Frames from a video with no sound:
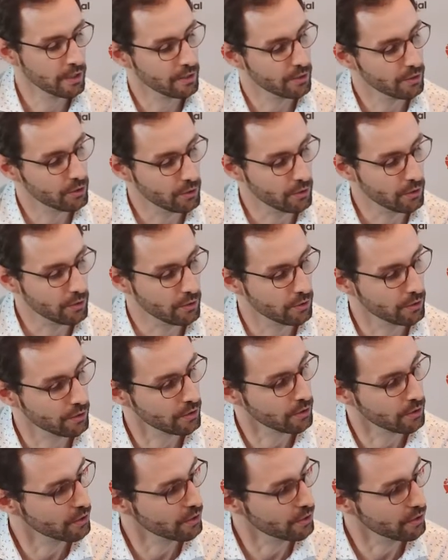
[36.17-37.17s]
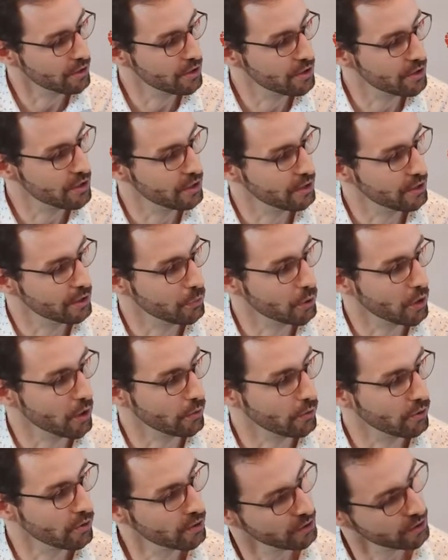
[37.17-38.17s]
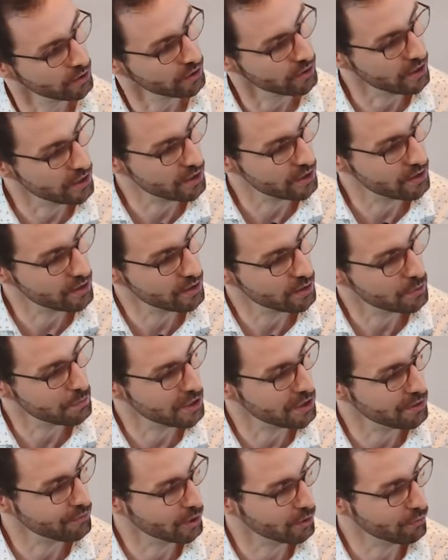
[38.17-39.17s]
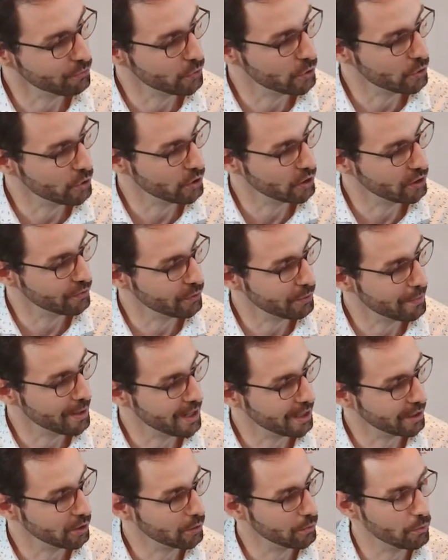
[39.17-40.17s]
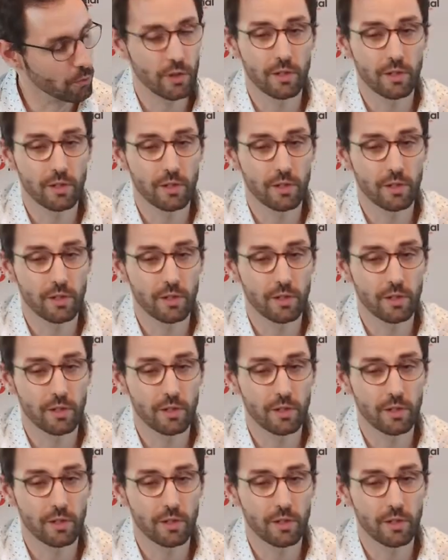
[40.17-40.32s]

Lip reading: So this year they brought this specific version of the Magnum.